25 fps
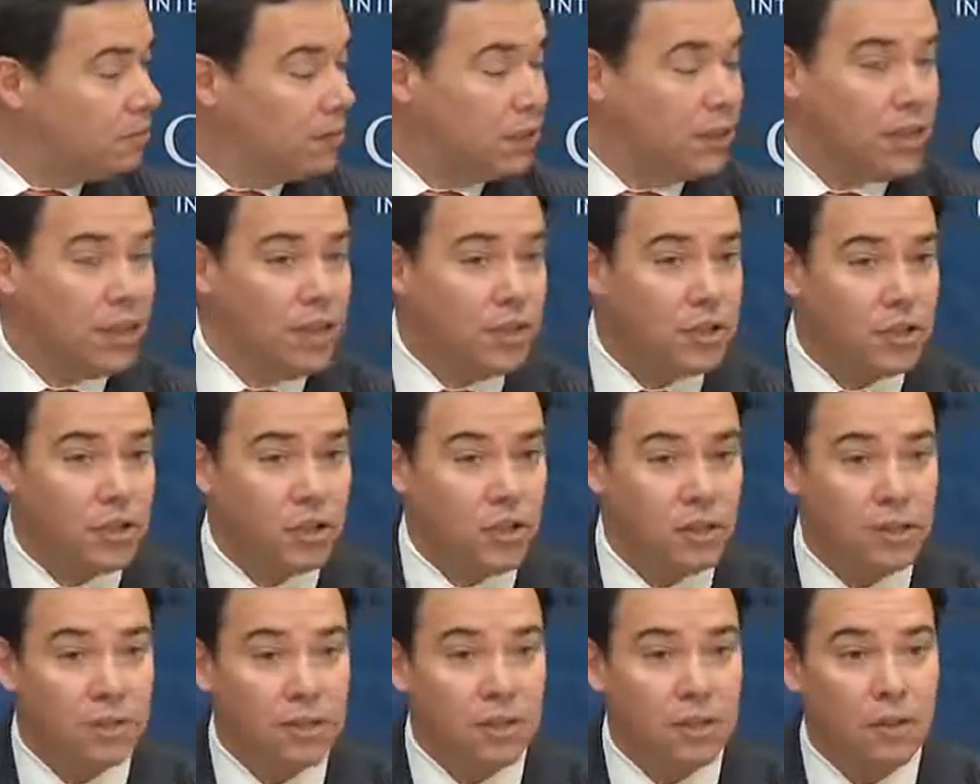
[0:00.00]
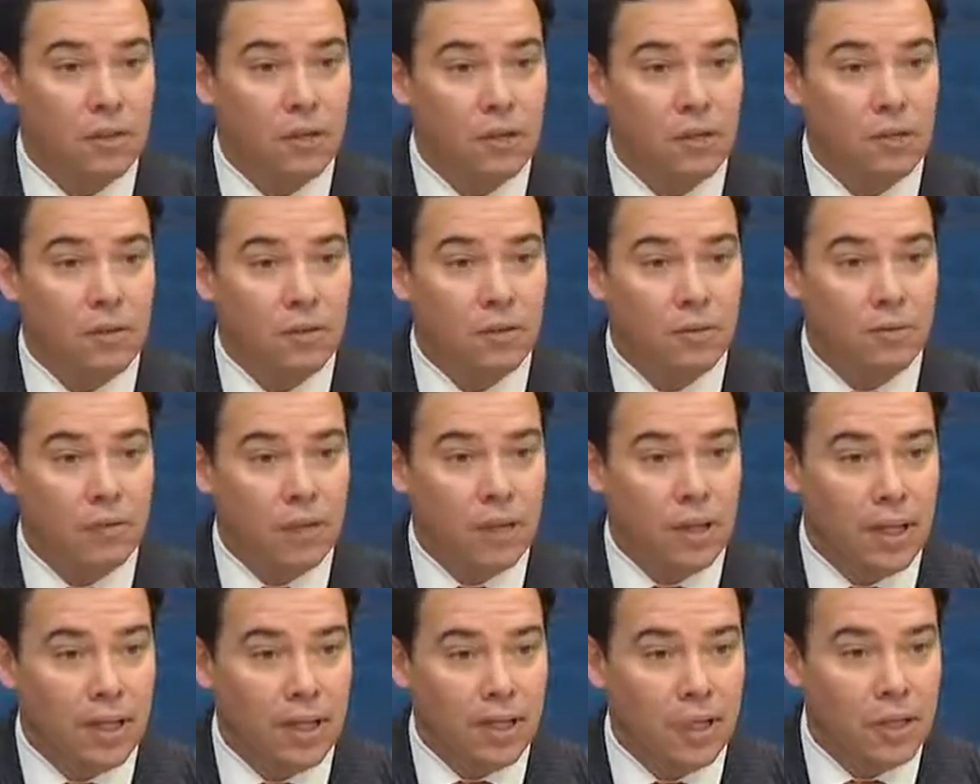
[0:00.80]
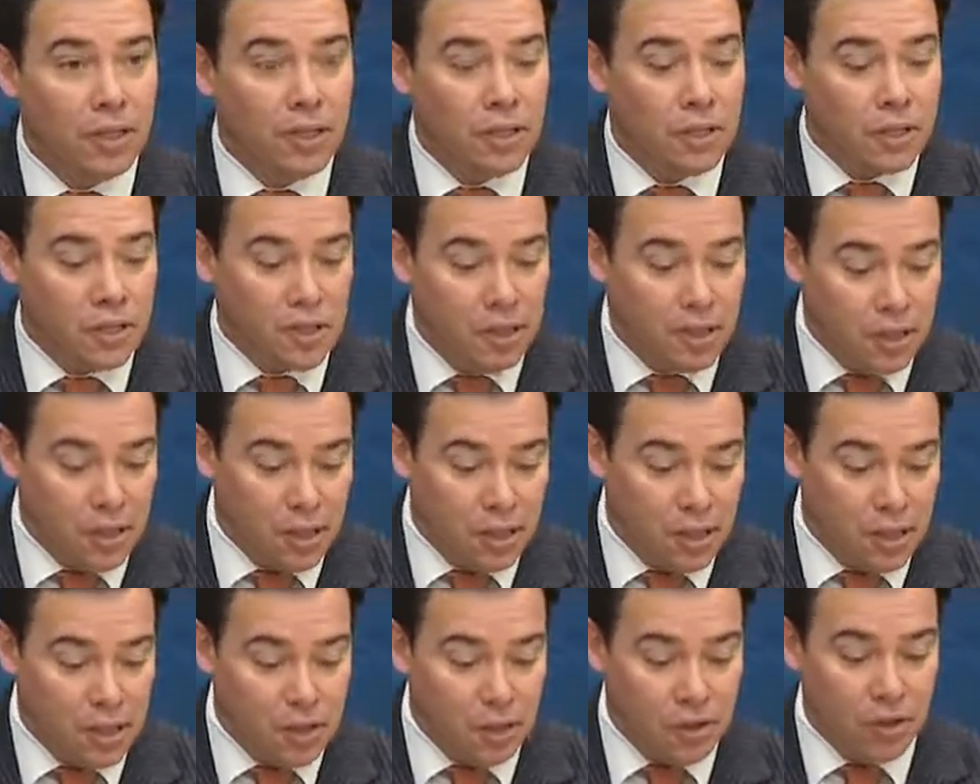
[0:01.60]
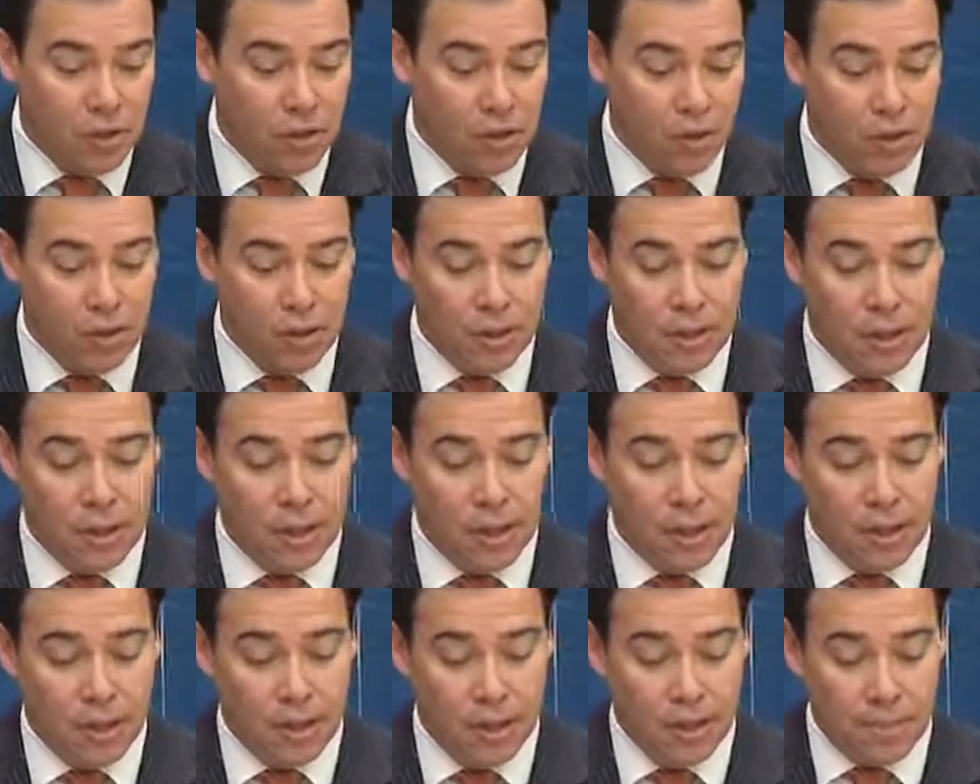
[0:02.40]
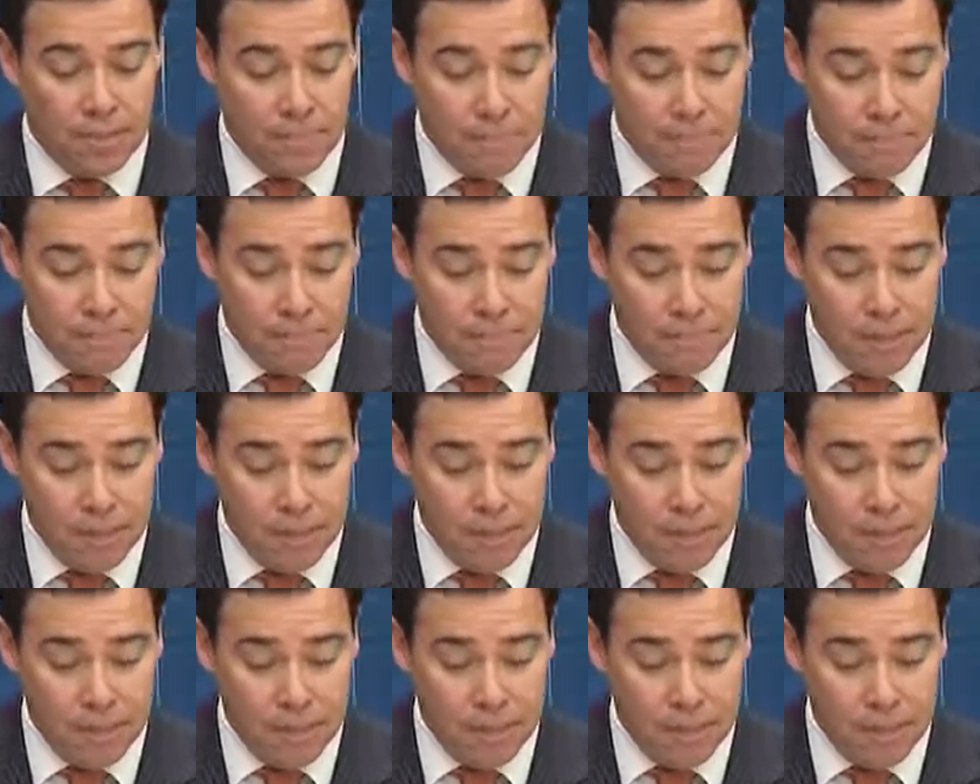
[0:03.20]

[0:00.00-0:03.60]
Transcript: Malaysian relations. Uh, certainly, um,